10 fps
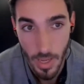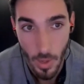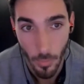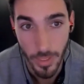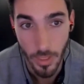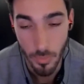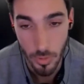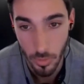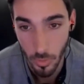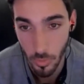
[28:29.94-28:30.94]
when it
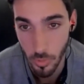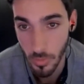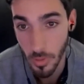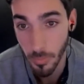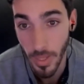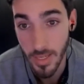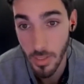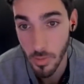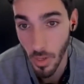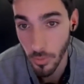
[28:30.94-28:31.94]
comes to someone buying
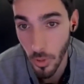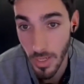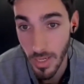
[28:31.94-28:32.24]
a software,